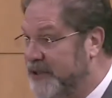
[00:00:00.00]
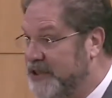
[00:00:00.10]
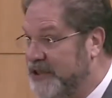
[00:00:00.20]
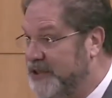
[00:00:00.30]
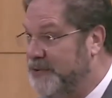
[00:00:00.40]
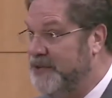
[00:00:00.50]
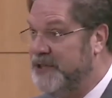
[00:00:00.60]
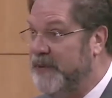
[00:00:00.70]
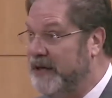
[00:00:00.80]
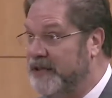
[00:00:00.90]

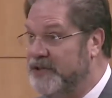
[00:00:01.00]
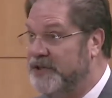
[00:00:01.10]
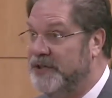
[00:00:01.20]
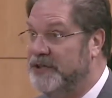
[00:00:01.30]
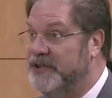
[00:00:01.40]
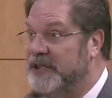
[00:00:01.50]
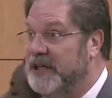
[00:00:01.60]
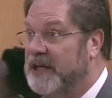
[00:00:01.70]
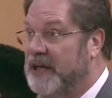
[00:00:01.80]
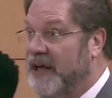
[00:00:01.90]
constituents about concerns.
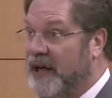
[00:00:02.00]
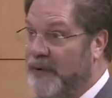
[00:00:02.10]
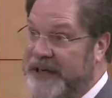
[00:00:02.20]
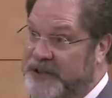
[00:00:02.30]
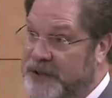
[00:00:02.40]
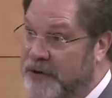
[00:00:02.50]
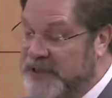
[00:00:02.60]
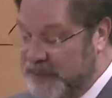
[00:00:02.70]
We get jokes